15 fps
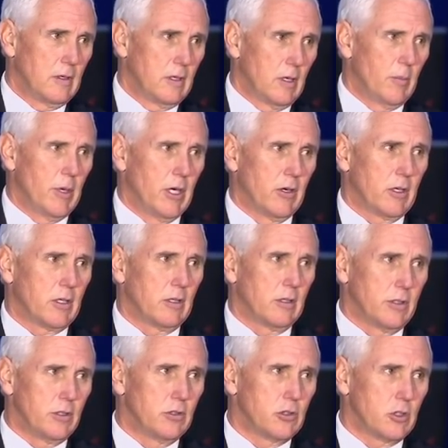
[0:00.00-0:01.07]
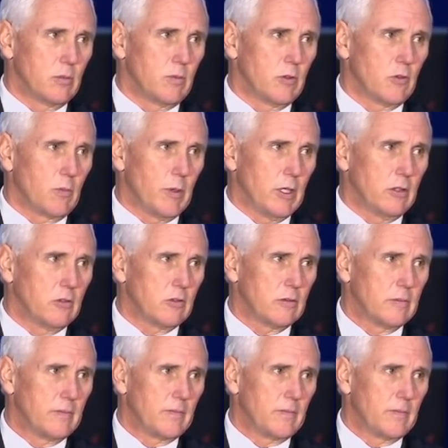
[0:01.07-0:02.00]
American leadership in space.